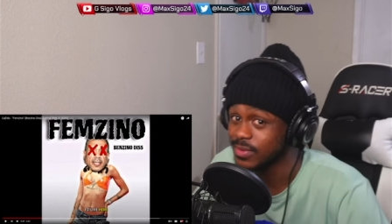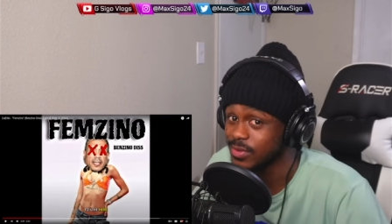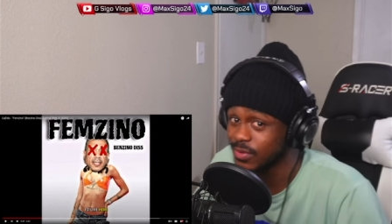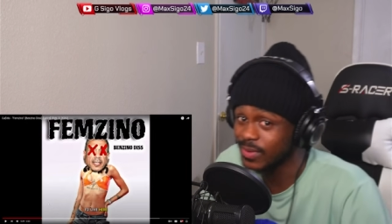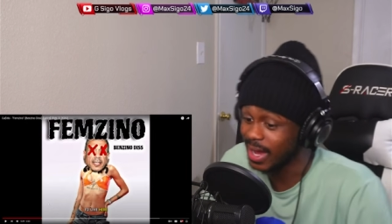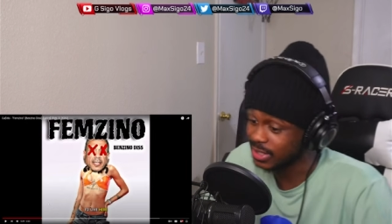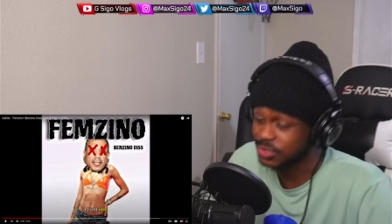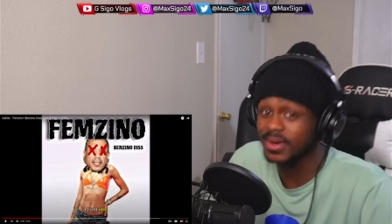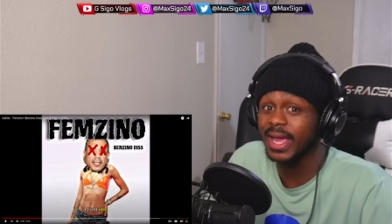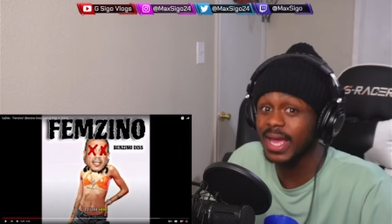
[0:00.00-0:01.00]
You rock
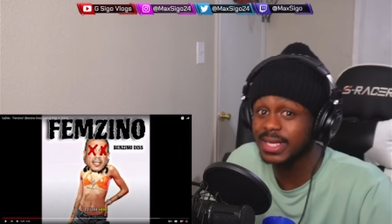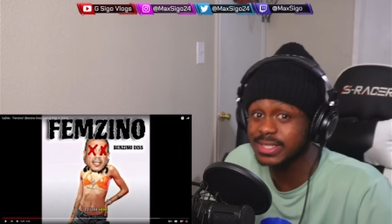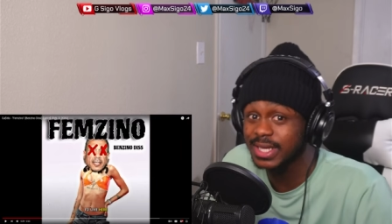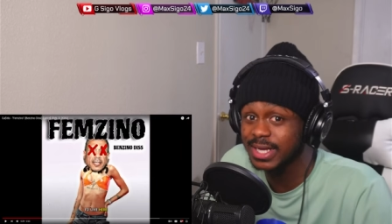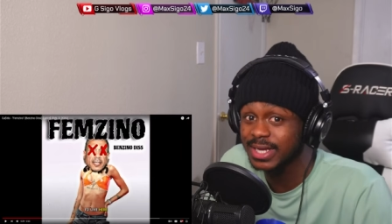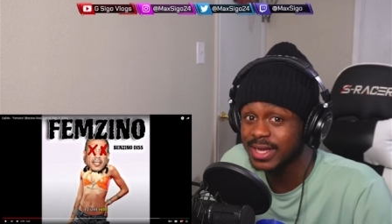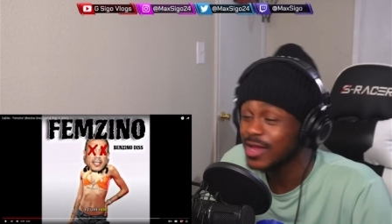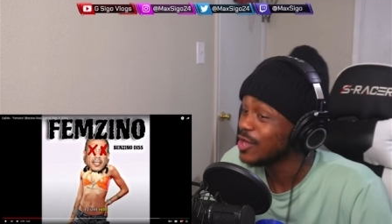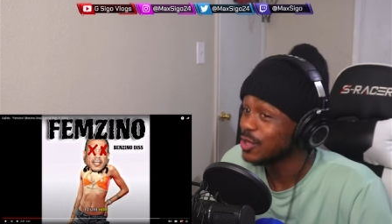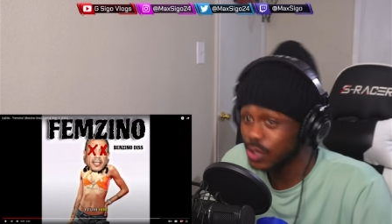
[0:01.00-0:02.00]
trans, nigga.
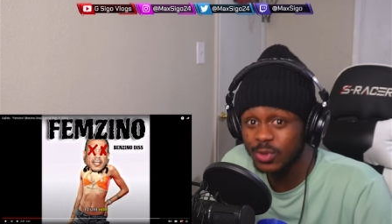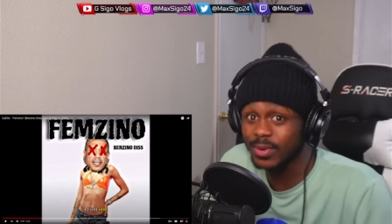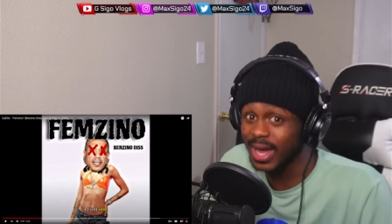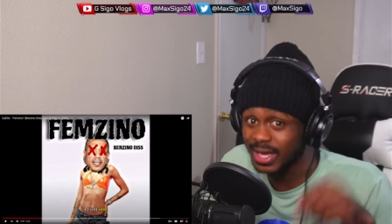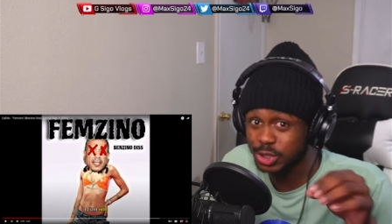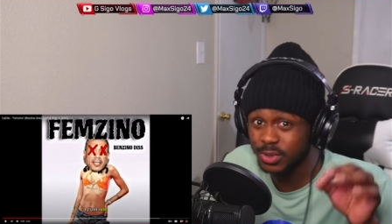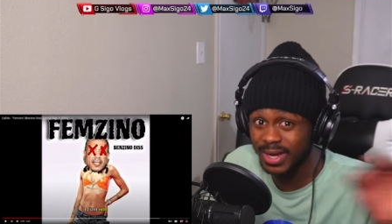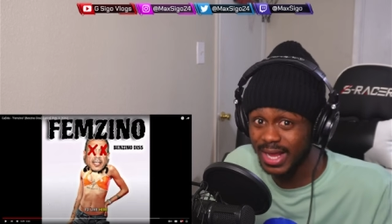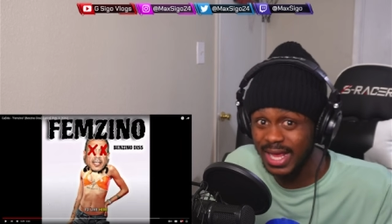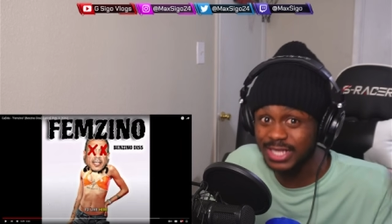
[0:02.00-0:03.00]
You rock
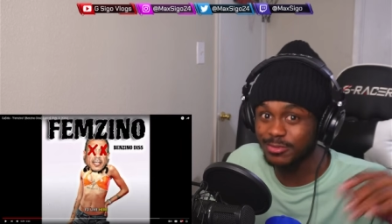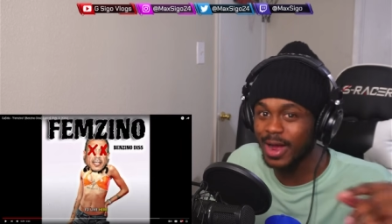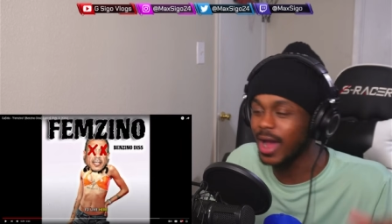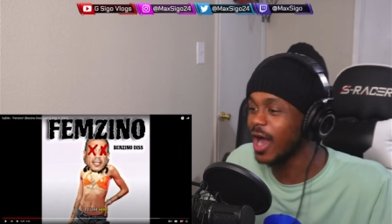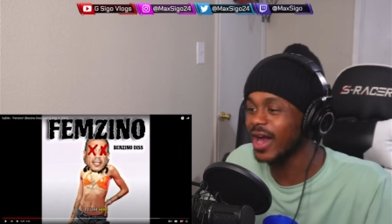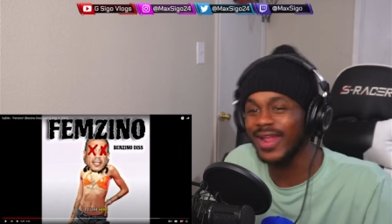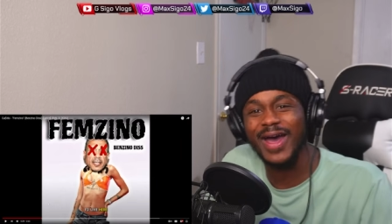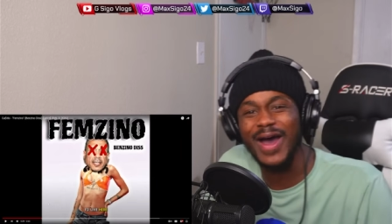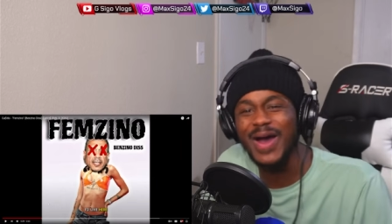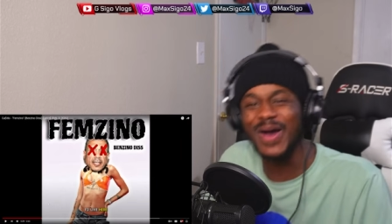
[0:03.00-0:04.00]
trans, boy.
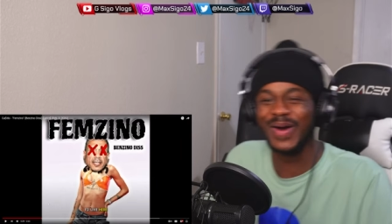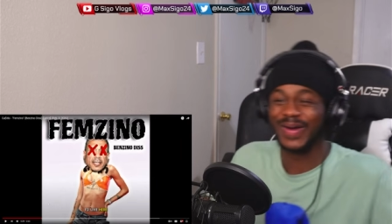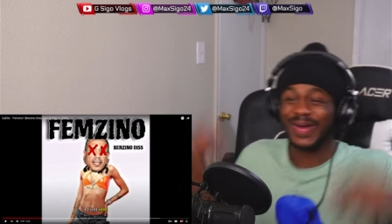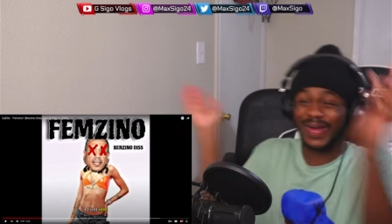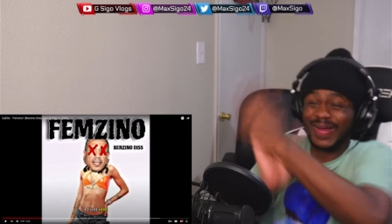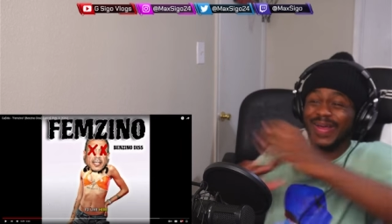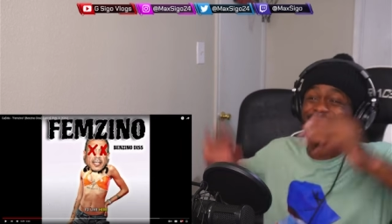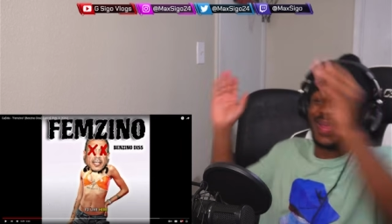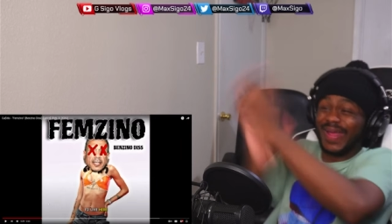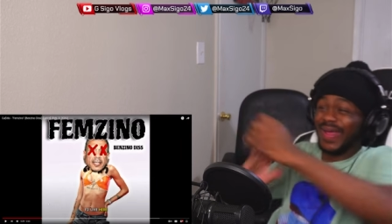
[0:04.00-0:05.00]
Hold
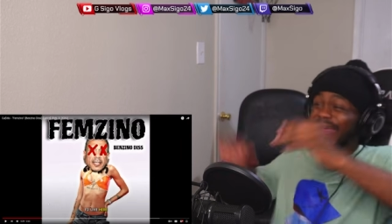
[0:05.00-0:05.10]
on.